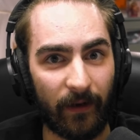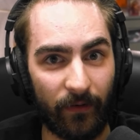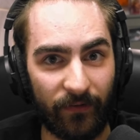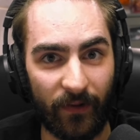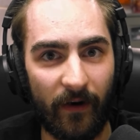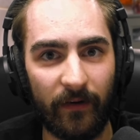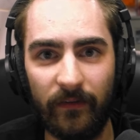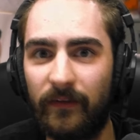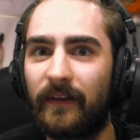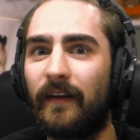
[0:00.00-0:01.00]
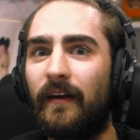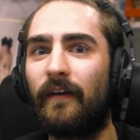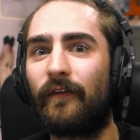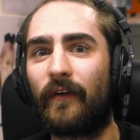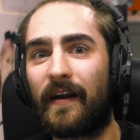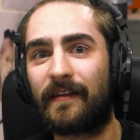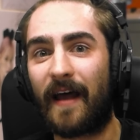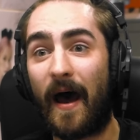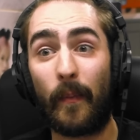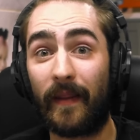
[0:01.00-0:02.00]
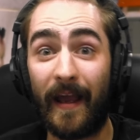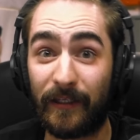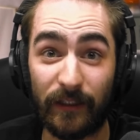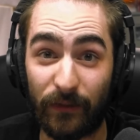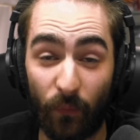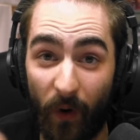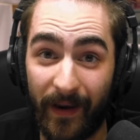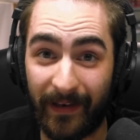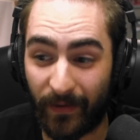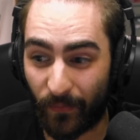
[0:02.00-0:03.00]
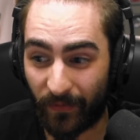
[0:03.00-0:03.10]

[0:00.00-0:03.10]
her songs, for example. That's just one little